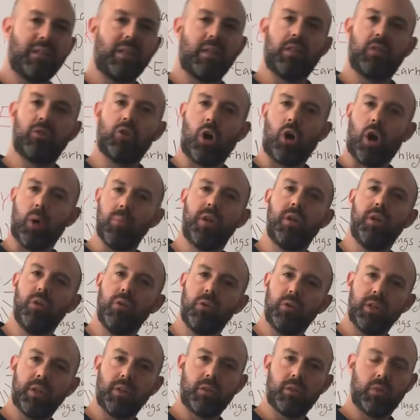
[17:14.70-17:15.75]
an atomic
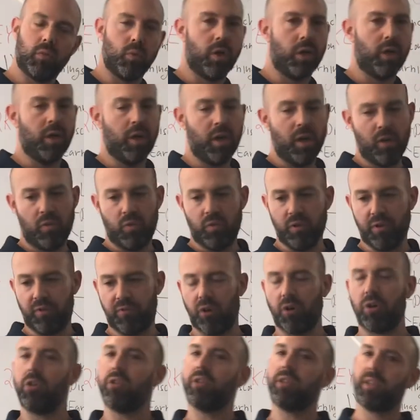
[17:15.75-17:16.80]
unit where
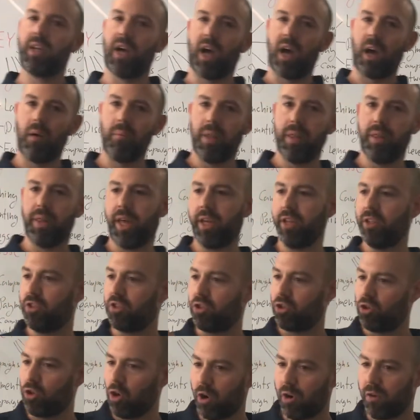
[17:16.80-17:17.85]
referrers come and they
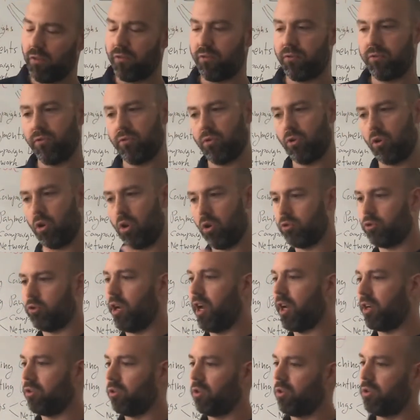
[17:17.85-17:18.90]
serve
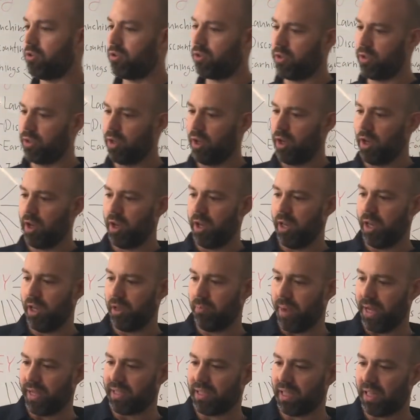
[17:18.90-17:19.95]
contractors in
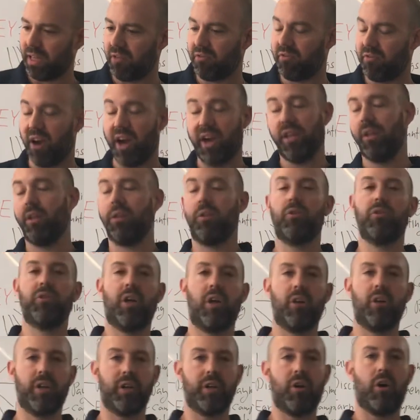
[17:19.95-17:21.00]
basically finding their
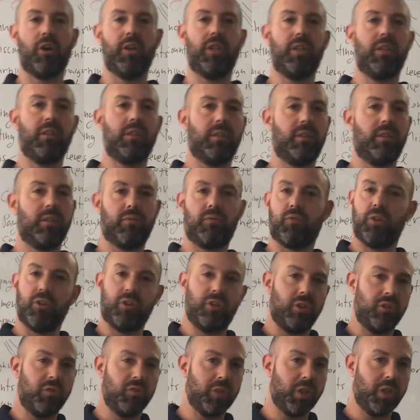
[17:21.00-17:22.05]
target audience for
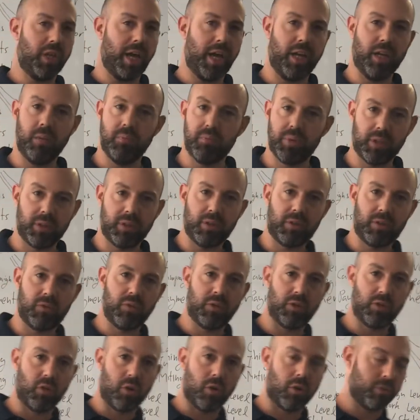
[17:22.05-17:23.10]
achieving any business
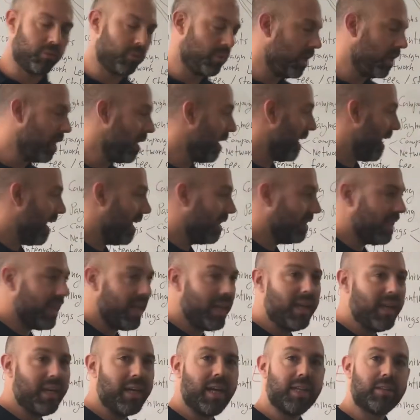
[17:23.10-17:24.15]
result, and
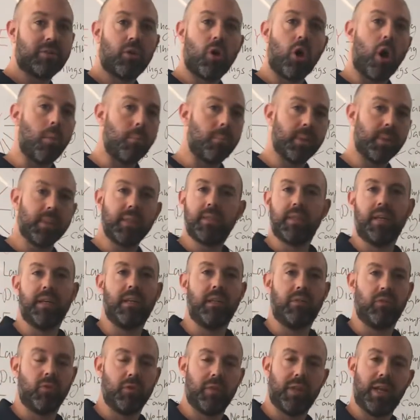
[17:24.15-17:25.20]
they get
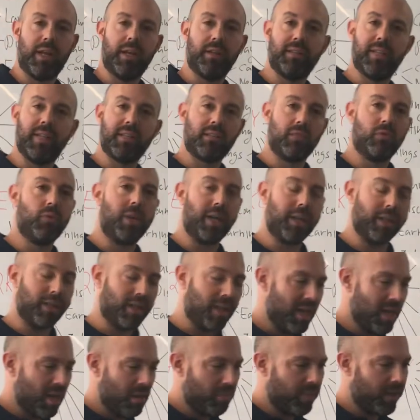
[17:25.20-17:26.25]
compensated for that, and that's great.
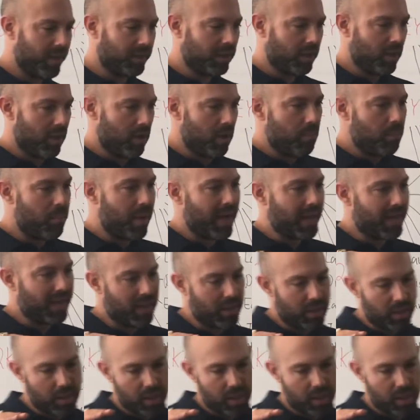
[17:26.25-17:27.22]
But by